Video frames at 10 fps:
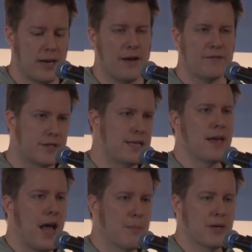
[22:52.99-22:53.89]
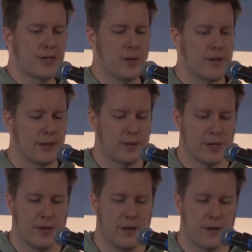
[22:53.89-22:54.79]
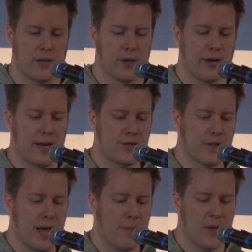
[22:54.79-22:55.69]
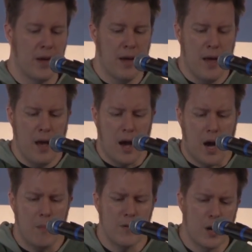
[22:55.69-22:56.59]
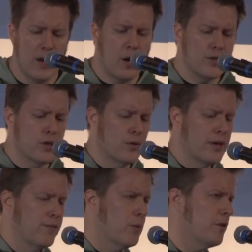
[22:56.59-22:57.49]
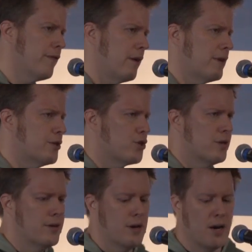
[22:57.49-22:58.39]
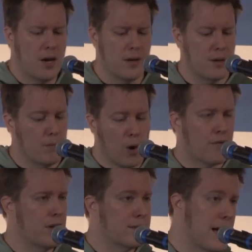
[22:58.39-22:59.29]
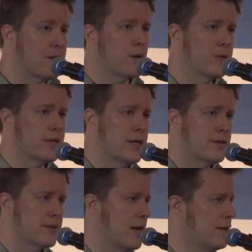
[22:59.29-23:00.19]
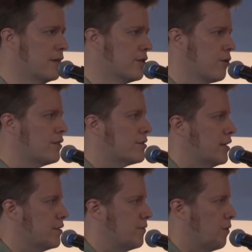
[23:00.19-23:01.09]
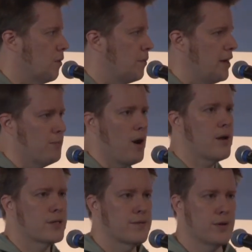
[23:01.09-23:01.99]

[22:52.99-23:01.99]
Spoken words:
I've seen that happen, and so I think there's a clear case for that. It also can form the foundation, both in a technical sense and in a trust sense, for paid products.